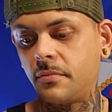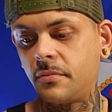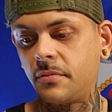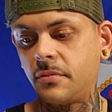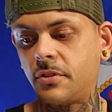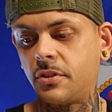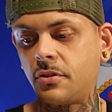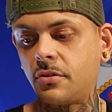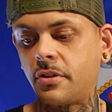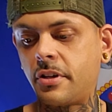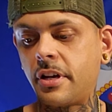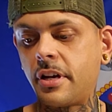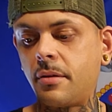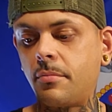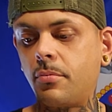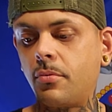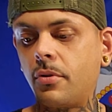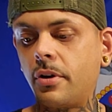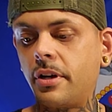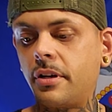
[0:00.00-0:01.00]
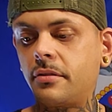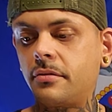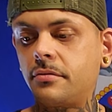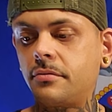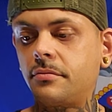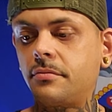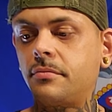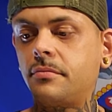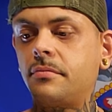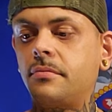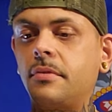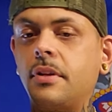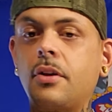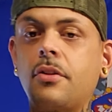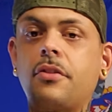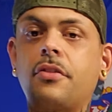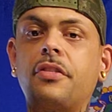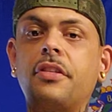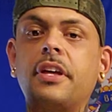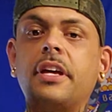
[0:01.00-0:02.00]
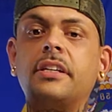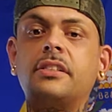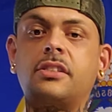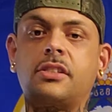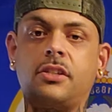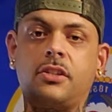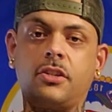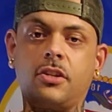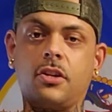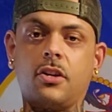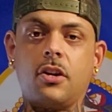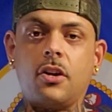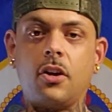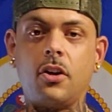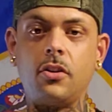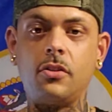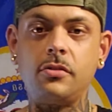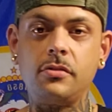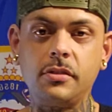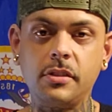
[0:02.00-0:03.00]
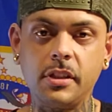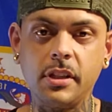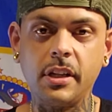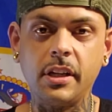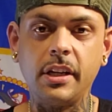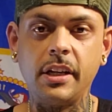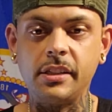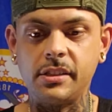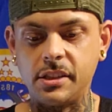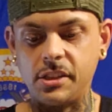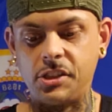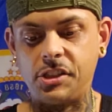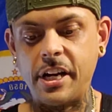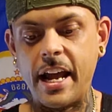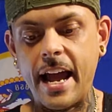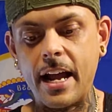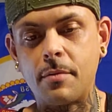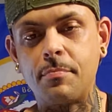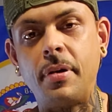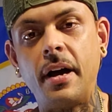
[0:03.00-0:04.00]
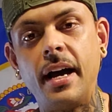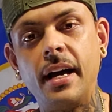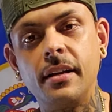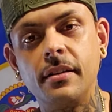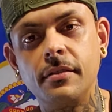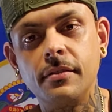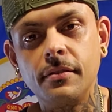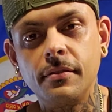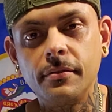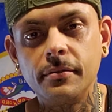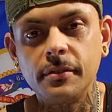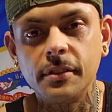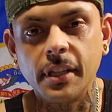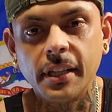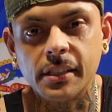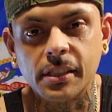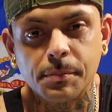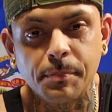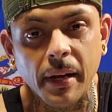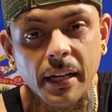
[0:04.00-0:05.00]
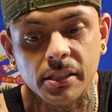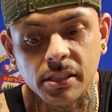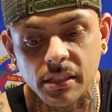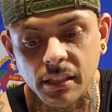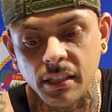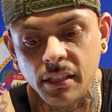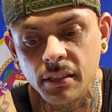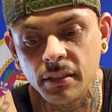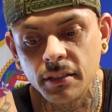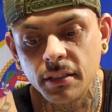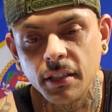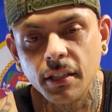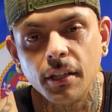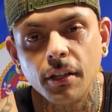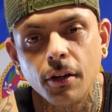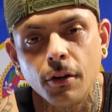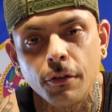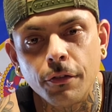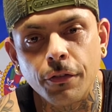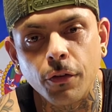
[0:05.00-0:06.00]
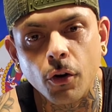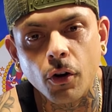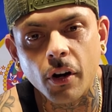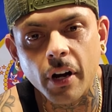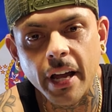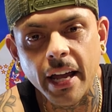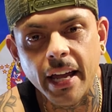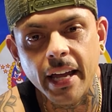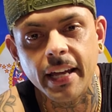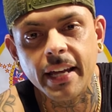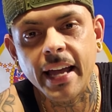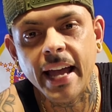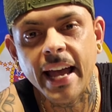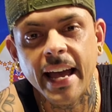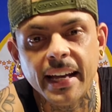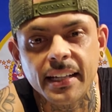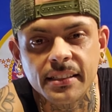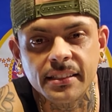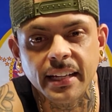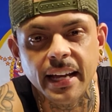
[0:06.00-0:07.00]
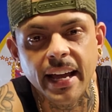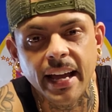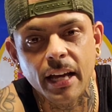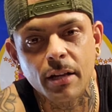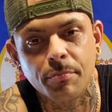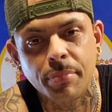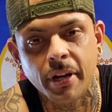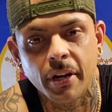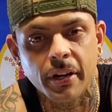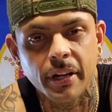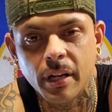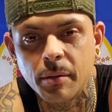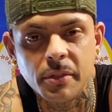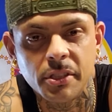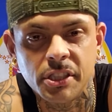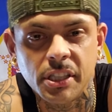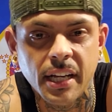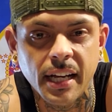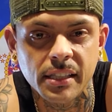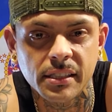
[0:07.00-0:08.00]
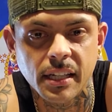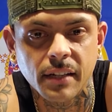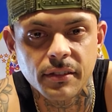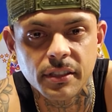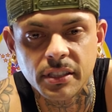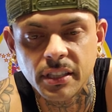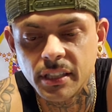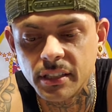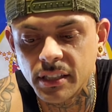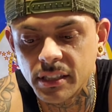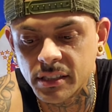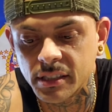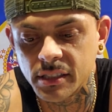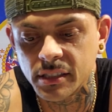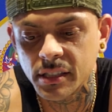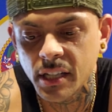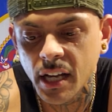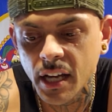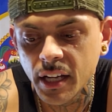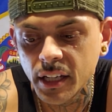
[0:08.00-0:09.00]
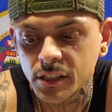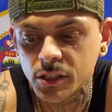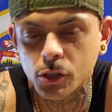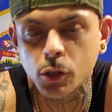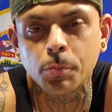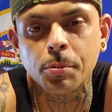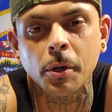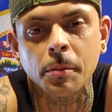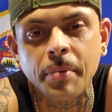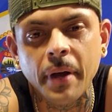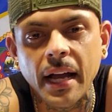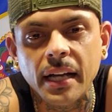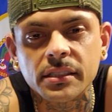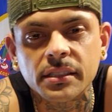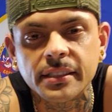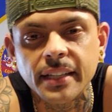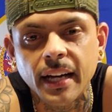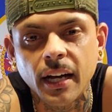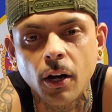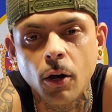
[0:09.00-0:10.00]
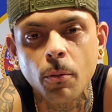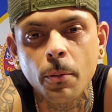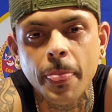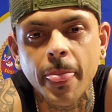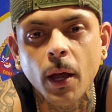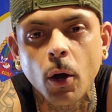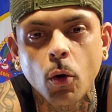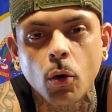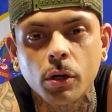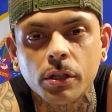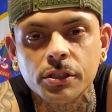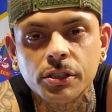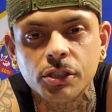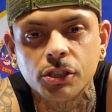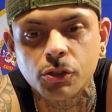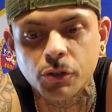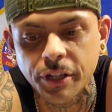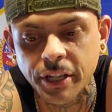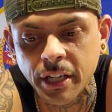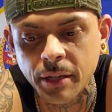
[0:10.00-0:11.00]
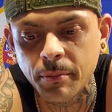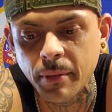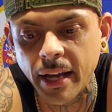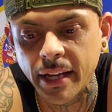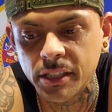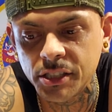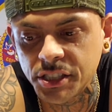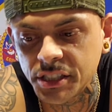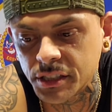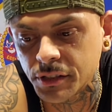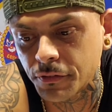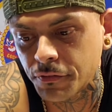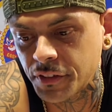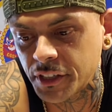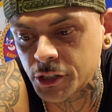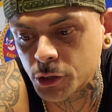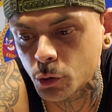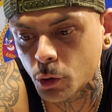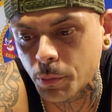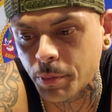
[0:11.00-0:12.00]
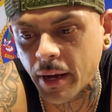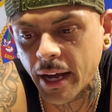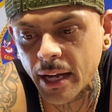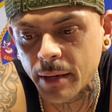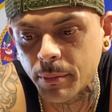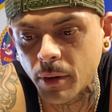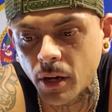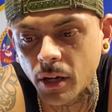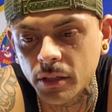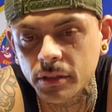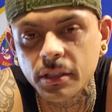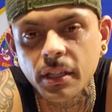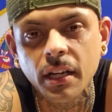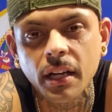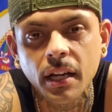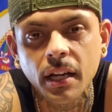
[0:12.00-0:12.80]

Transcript: It's okay, boy. Now this girl is a jackpot, especially for a het-to-het pairing. I mean, she has everything. This is super pastel, orange dream, and she's a visual piebald,